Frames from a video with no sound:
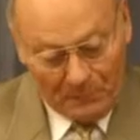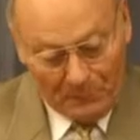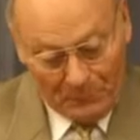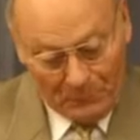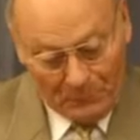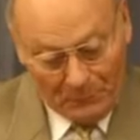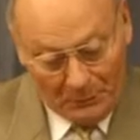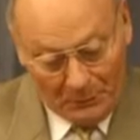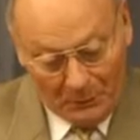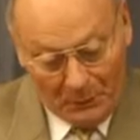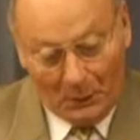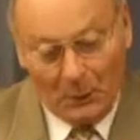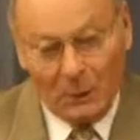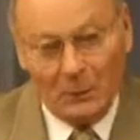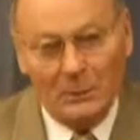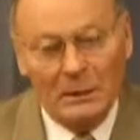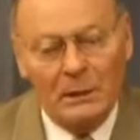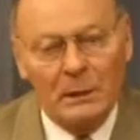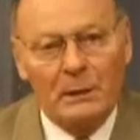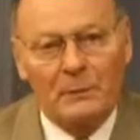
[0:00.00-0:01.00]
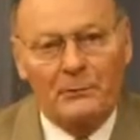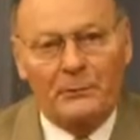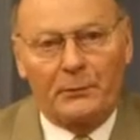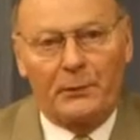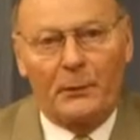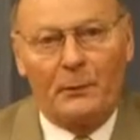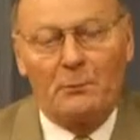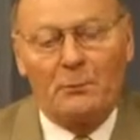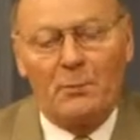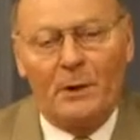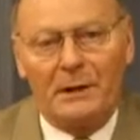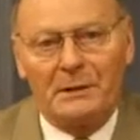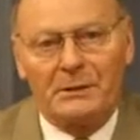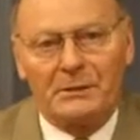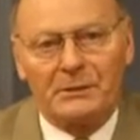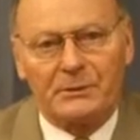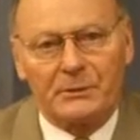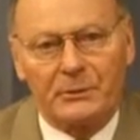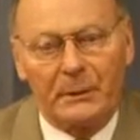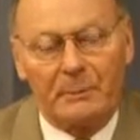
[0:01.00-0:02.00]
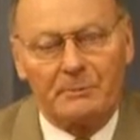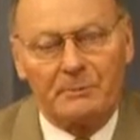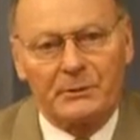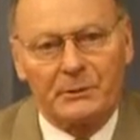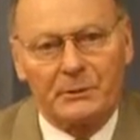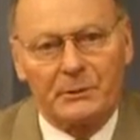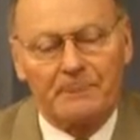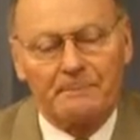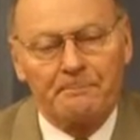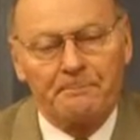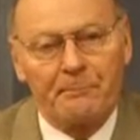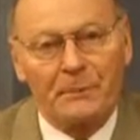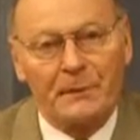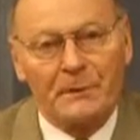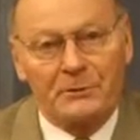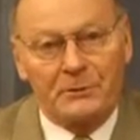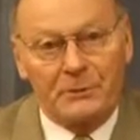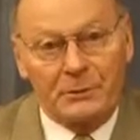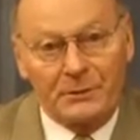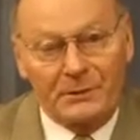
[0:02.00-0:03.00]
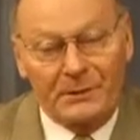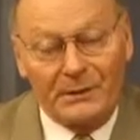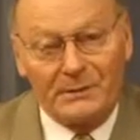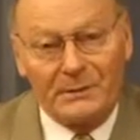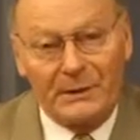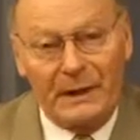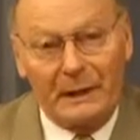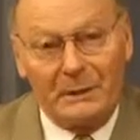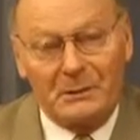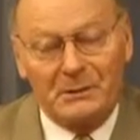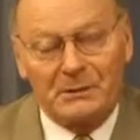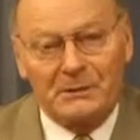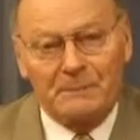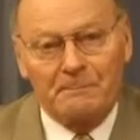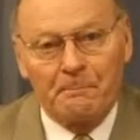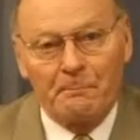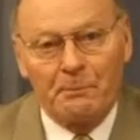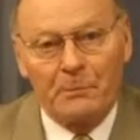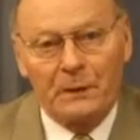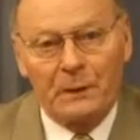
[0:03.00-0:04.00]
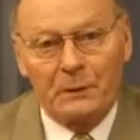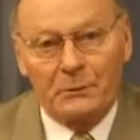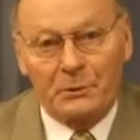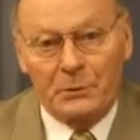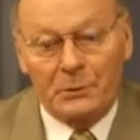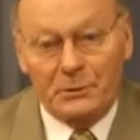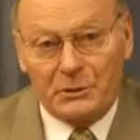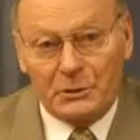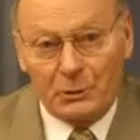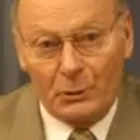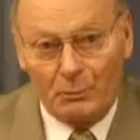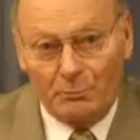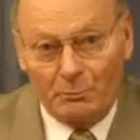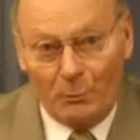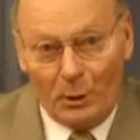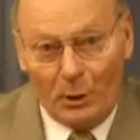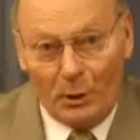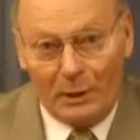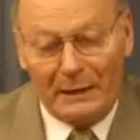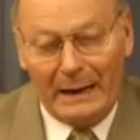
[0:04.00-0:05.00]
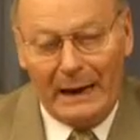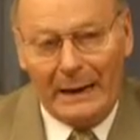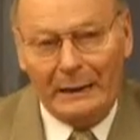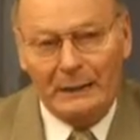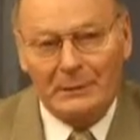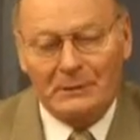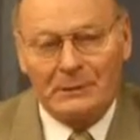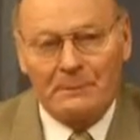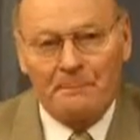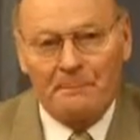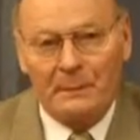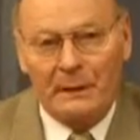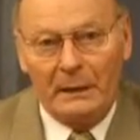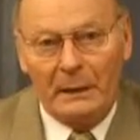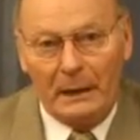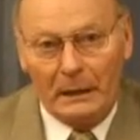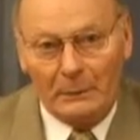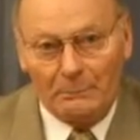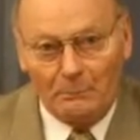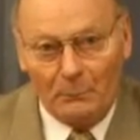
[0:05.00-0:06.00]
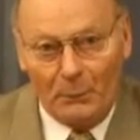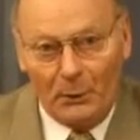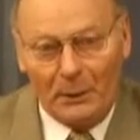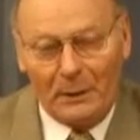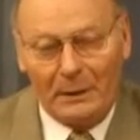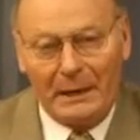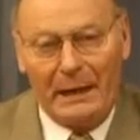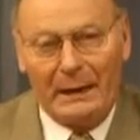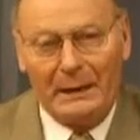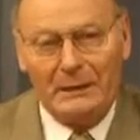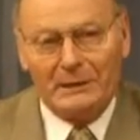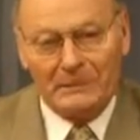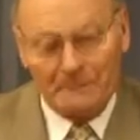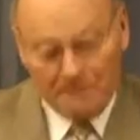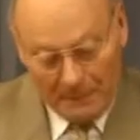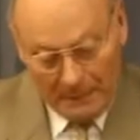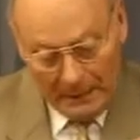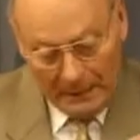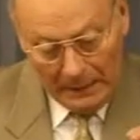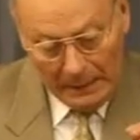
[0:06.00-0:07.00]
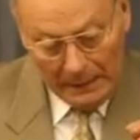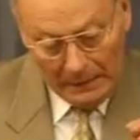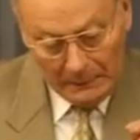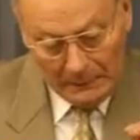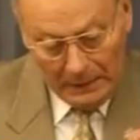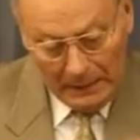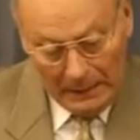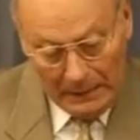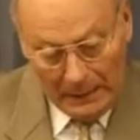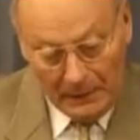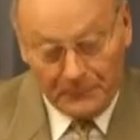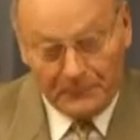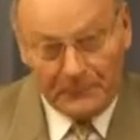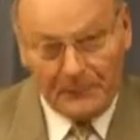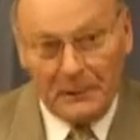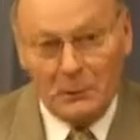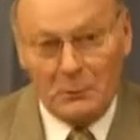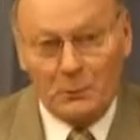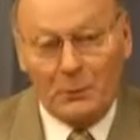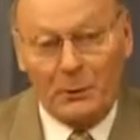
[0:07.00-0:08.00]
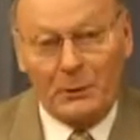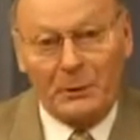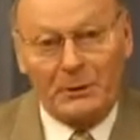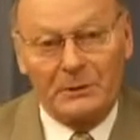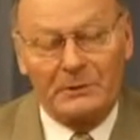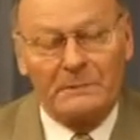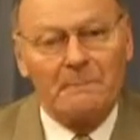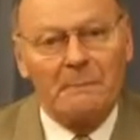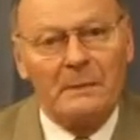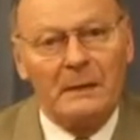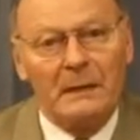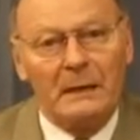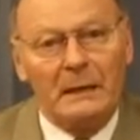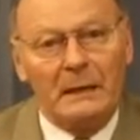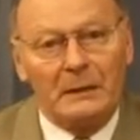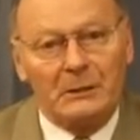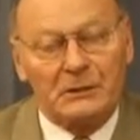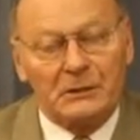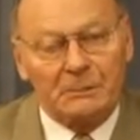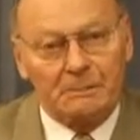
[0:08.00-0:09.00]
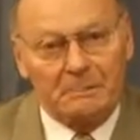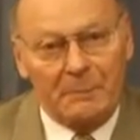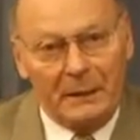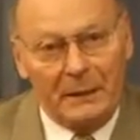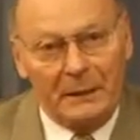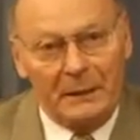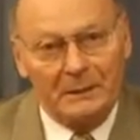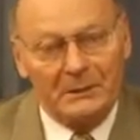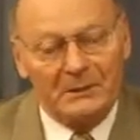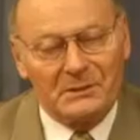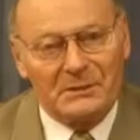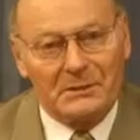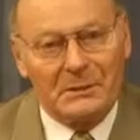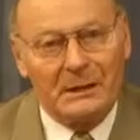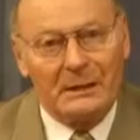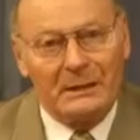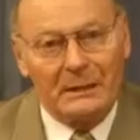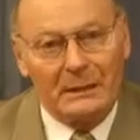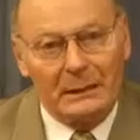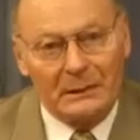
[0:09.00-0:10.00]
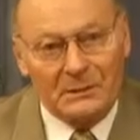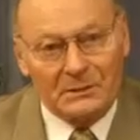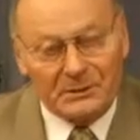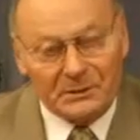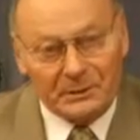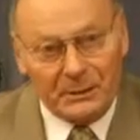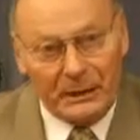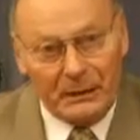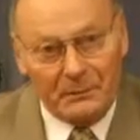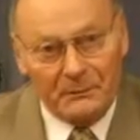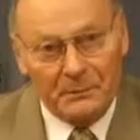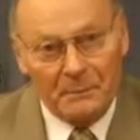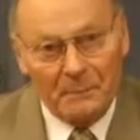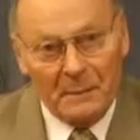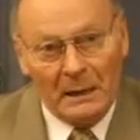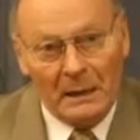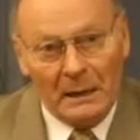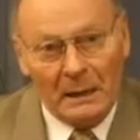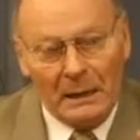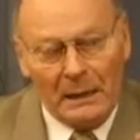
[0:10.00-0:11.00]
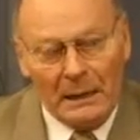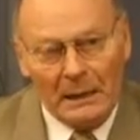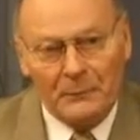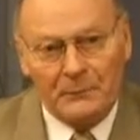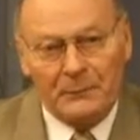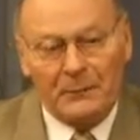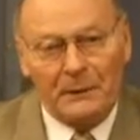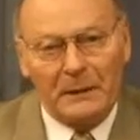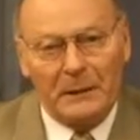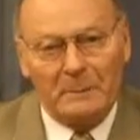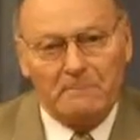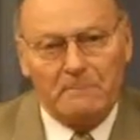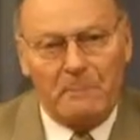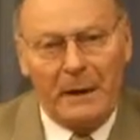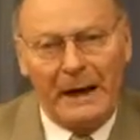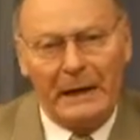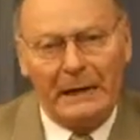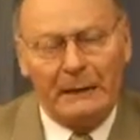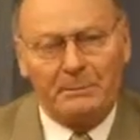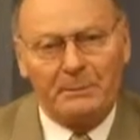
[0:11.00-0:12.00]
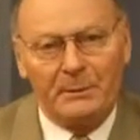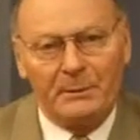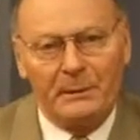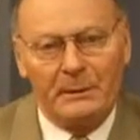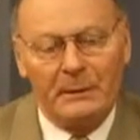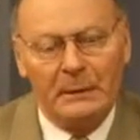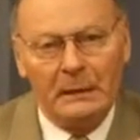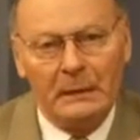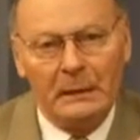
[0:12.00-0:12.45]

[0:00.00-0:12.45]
You go from one scripture to the next to show more light and more light, and every word explains itself. Every Bible